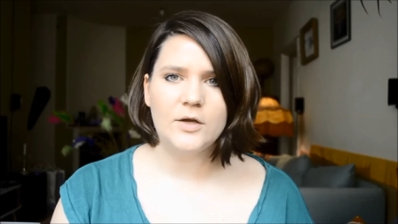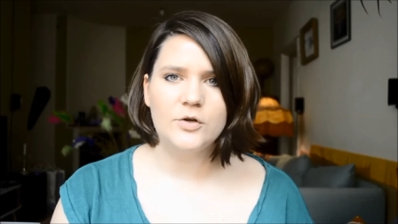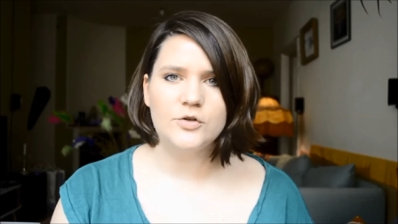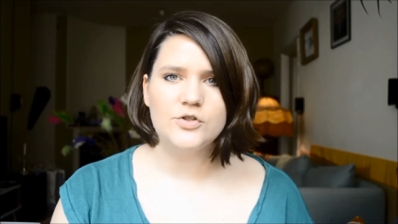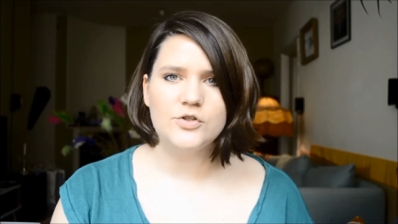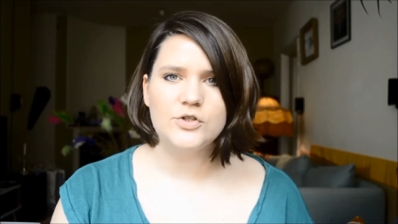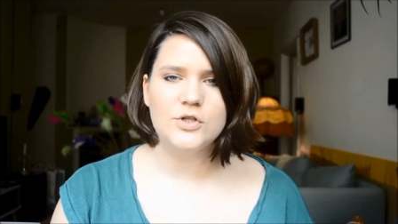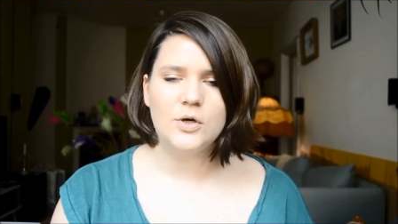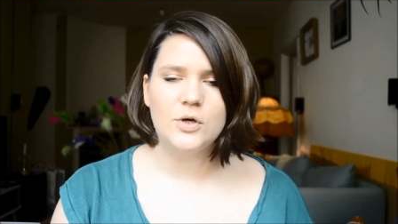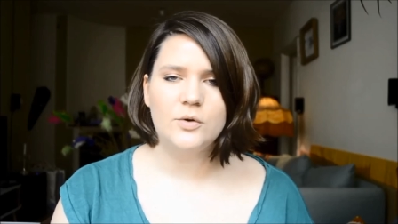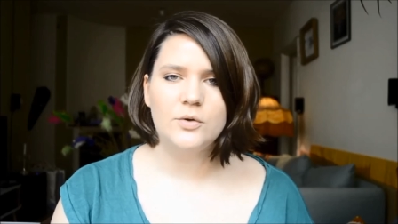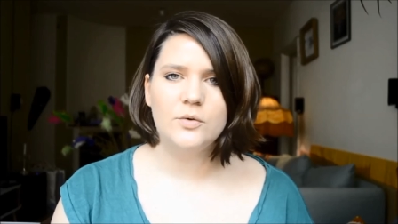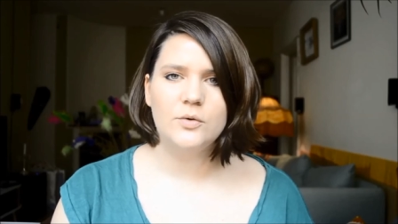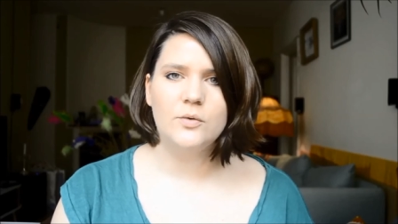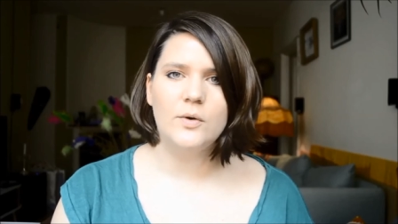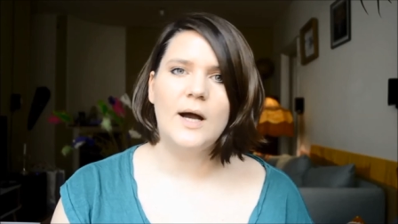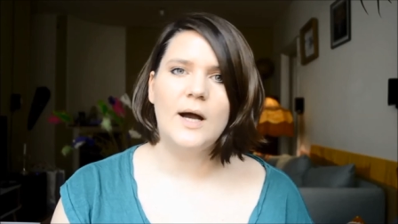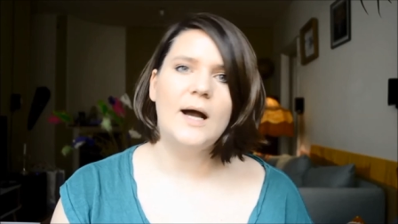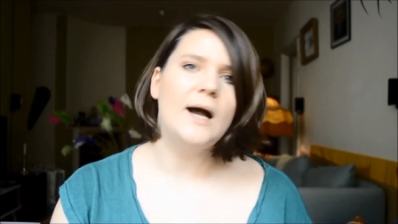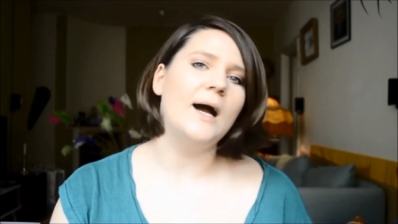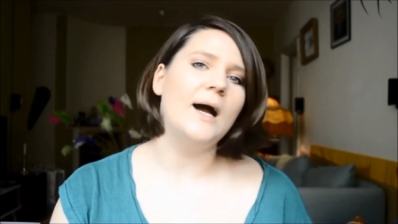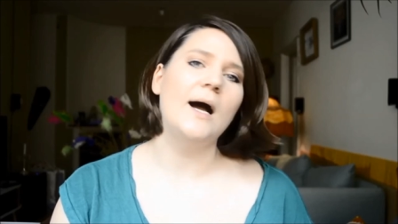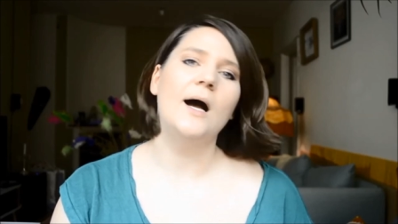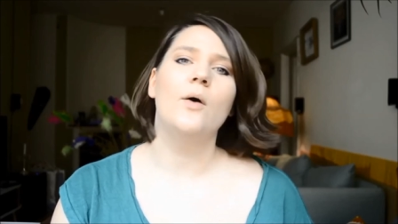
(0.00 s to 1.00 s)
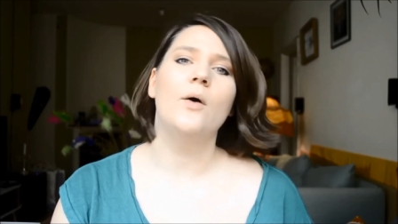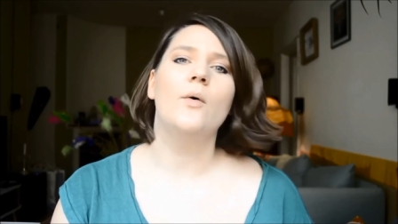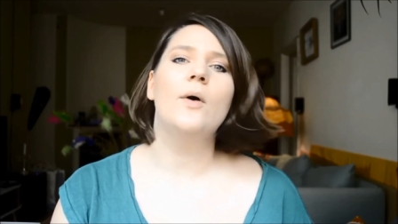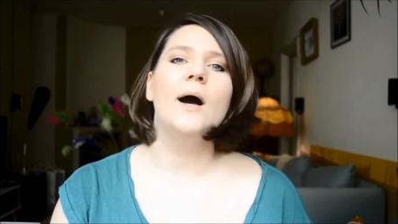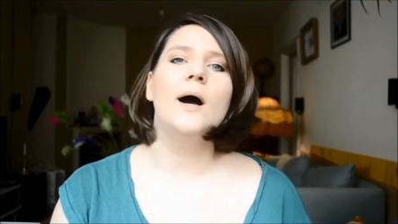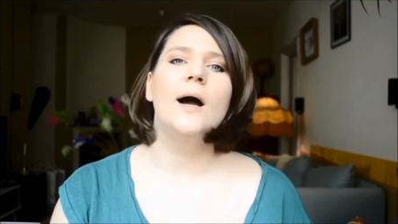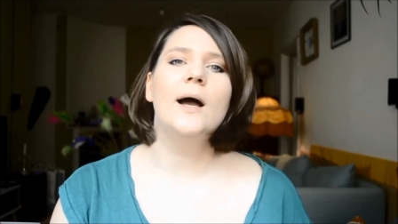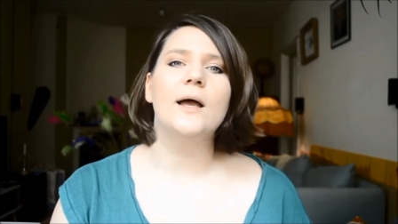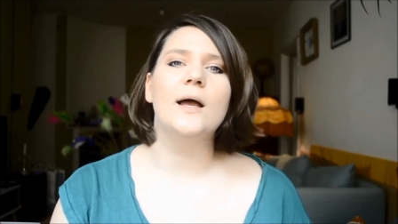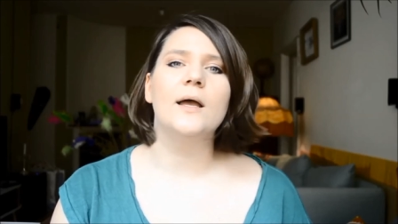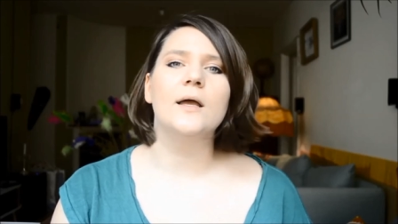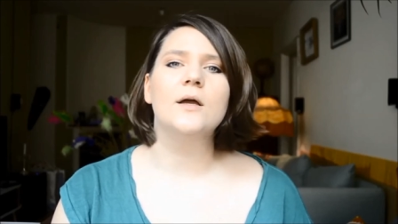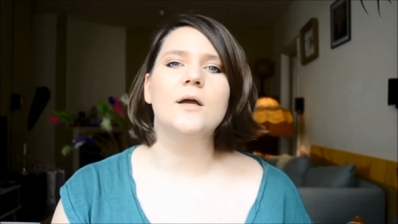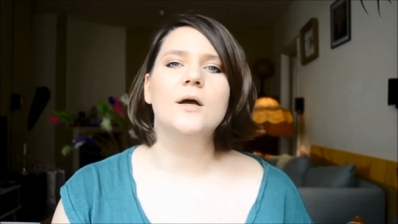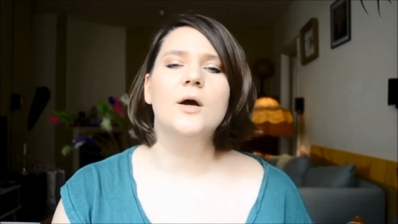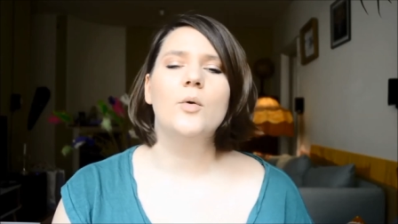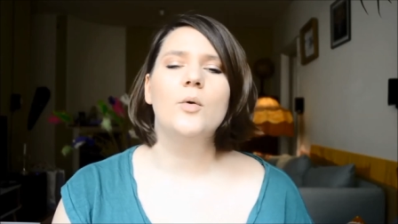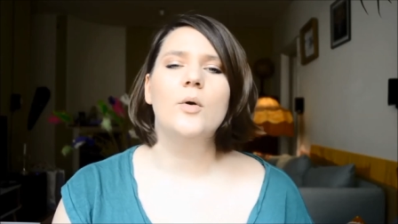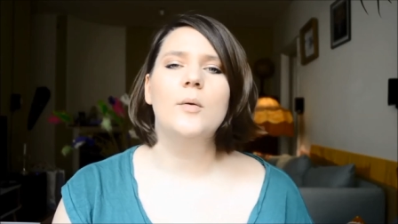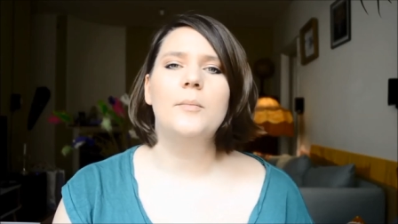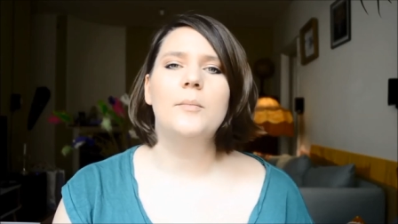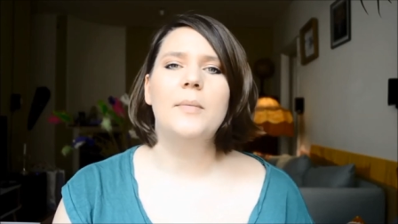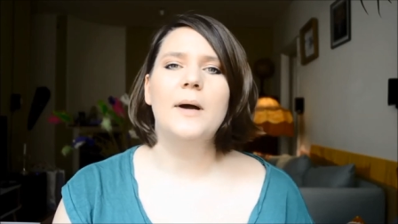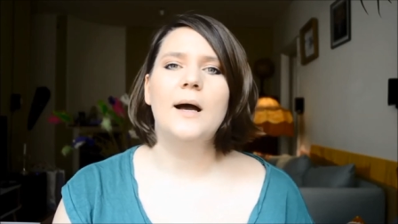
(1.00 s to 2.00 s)
could show you how I
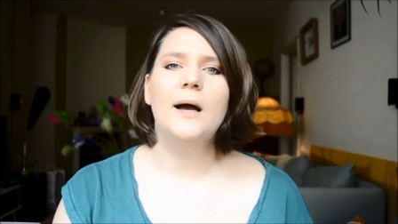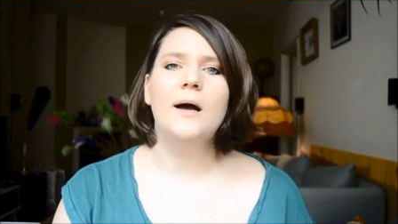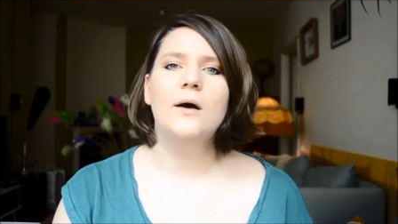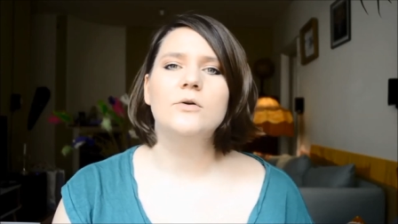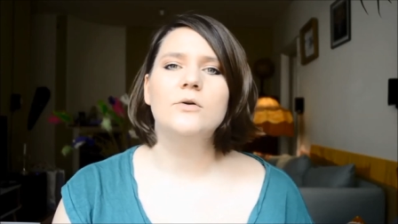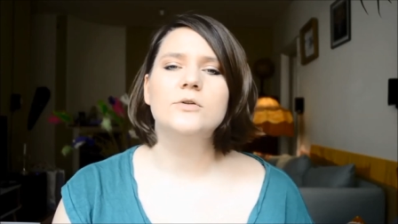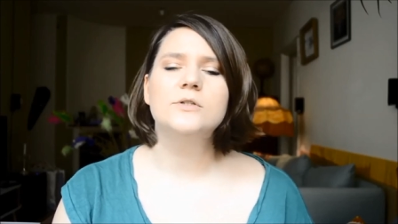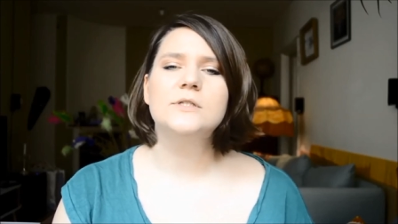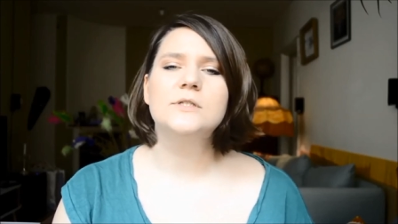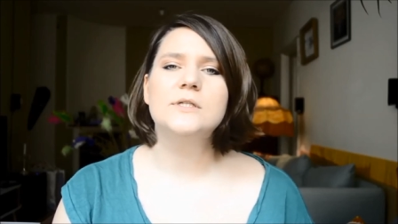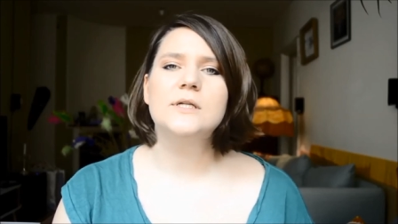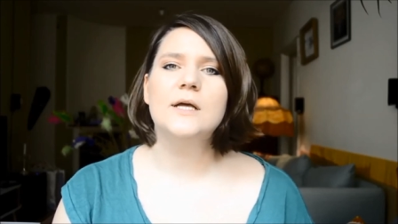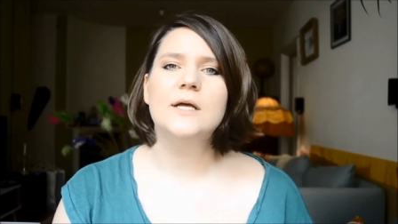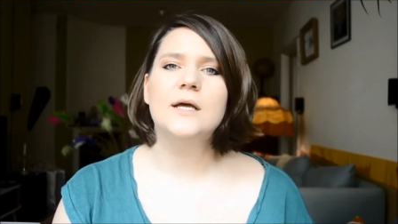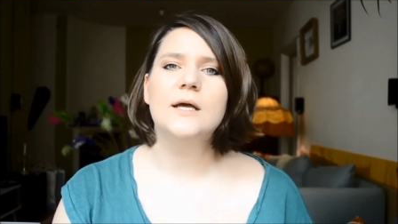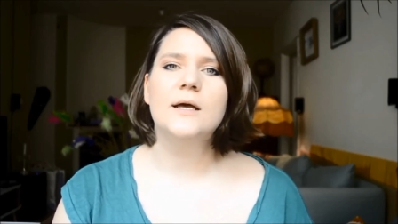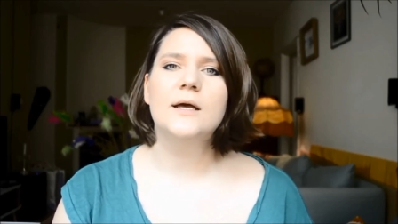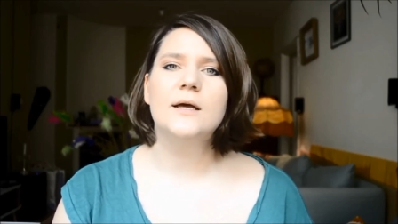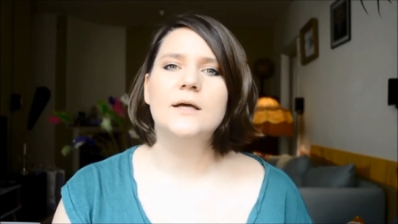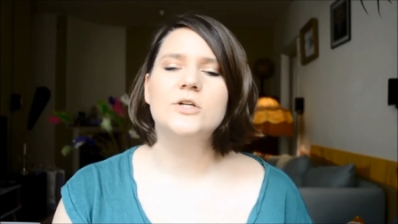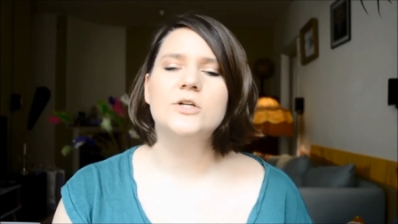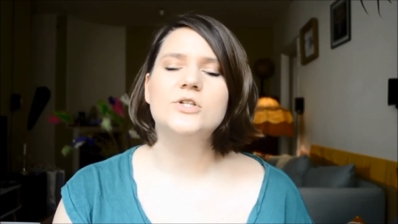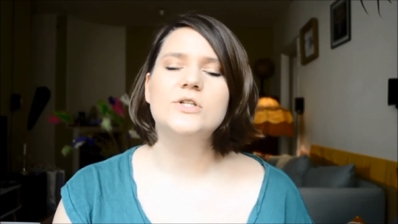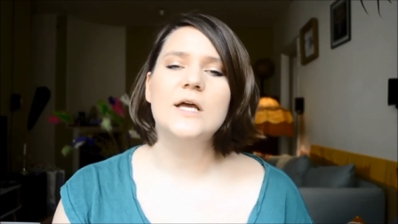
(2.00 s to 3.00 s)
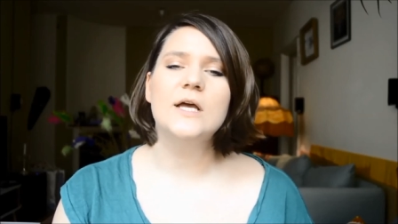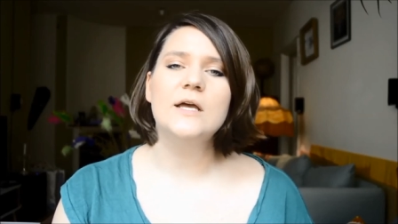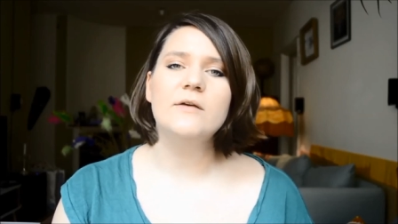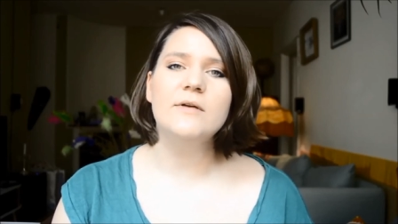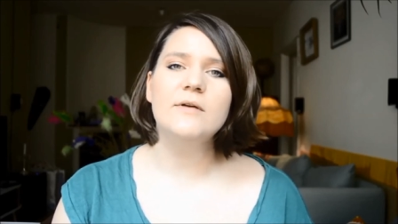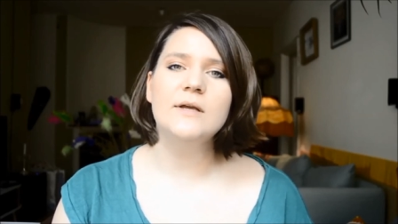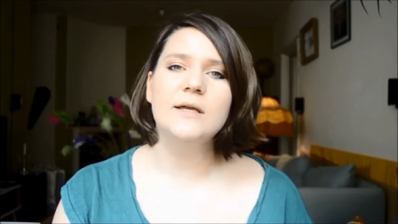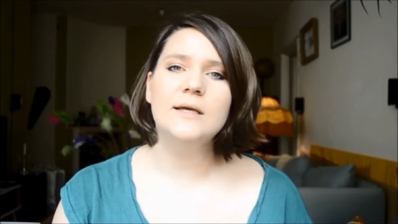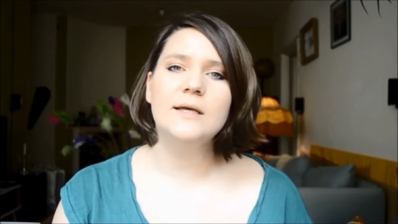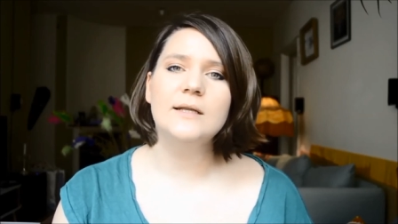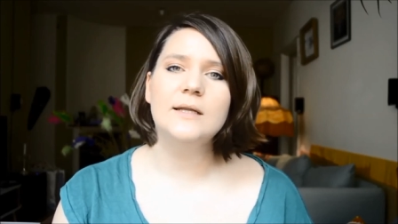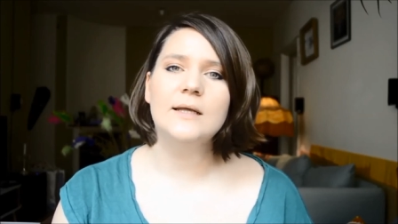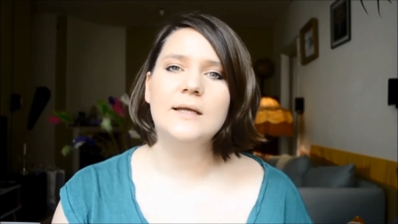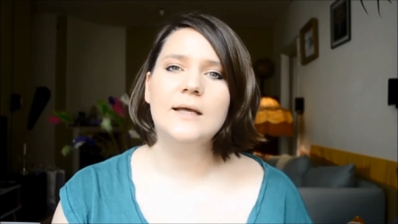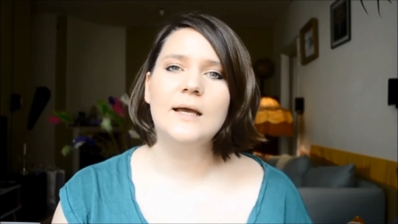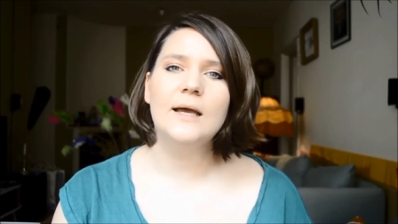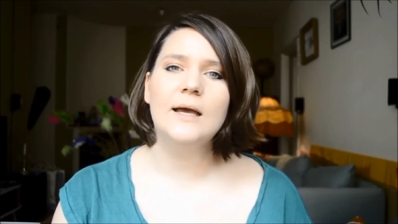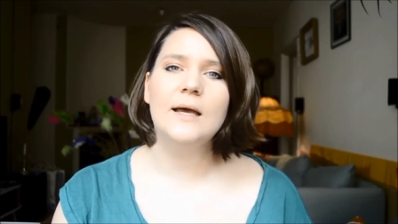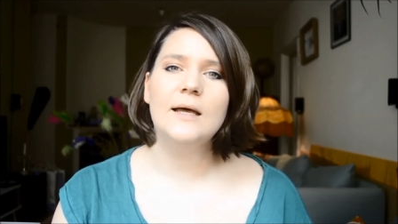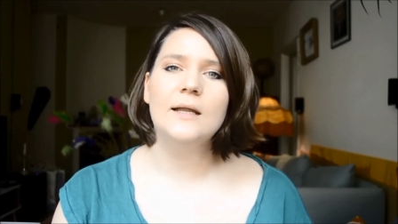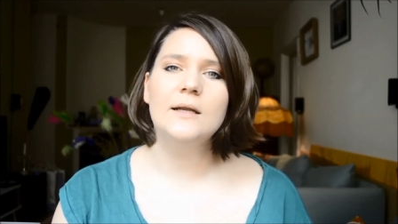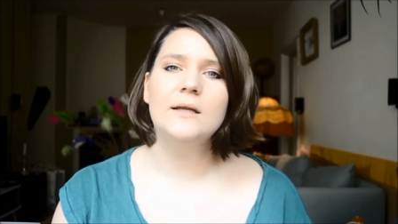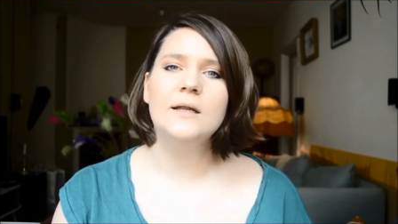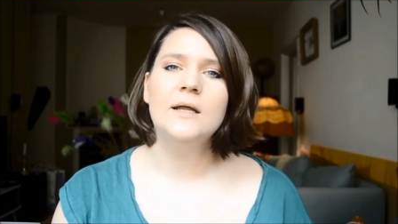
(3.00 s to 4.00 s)
go about uh, shaving it
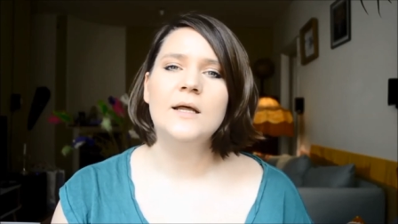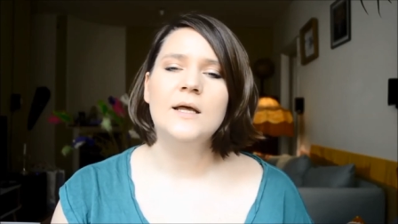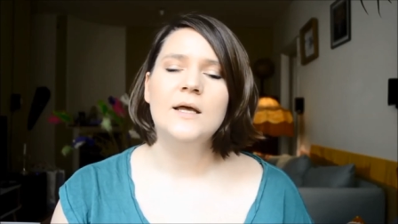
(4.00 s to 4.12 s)
again,